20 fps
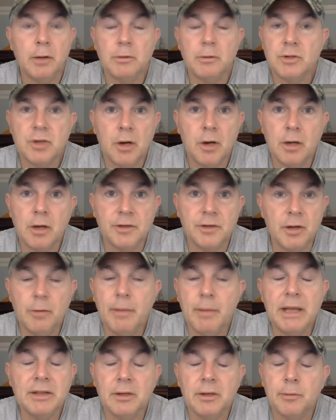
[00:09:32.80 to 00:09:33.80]
they don't charge,
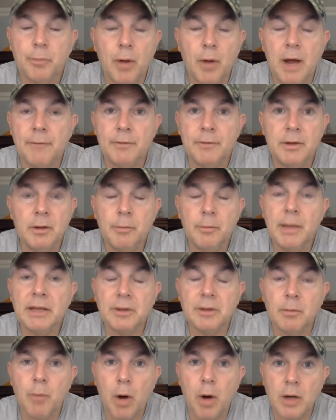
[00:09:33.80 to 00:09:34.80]
they don't make their profit, they
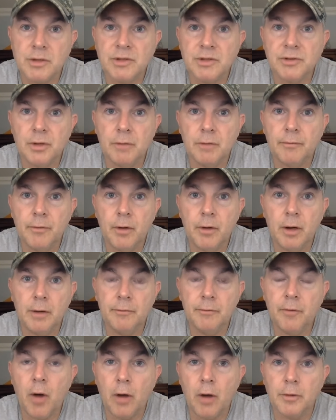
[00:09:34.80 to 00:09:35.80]
don't make their margins on,
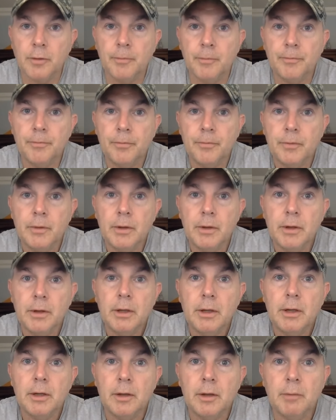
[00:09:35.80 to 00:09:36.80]
on volume.
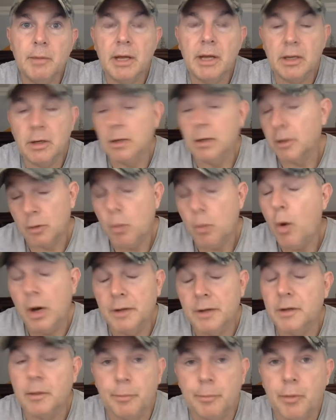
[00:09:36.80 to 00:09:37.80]
They make it on the
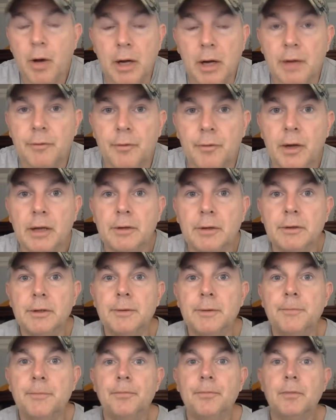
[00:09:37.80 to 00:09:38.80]
quality of the product,
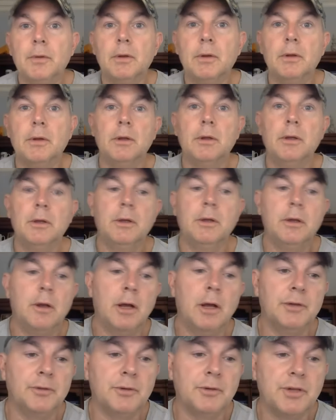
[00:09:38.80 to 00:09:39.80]
frankly.
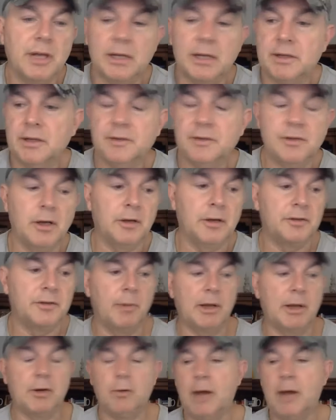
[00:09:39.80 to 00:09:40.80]
All right, so check this
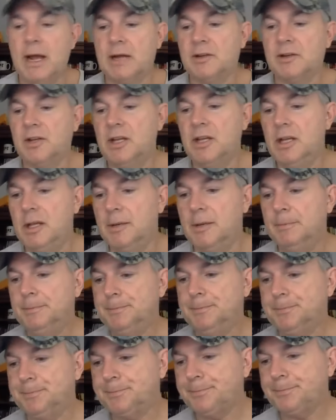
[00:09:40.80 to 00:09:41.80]
out. So my crack
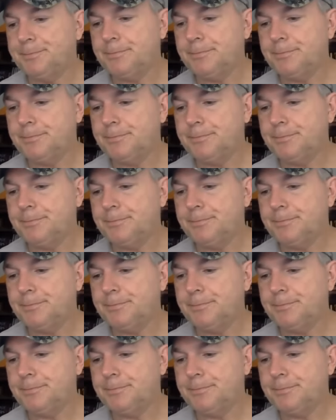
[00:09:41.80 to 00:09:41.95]
team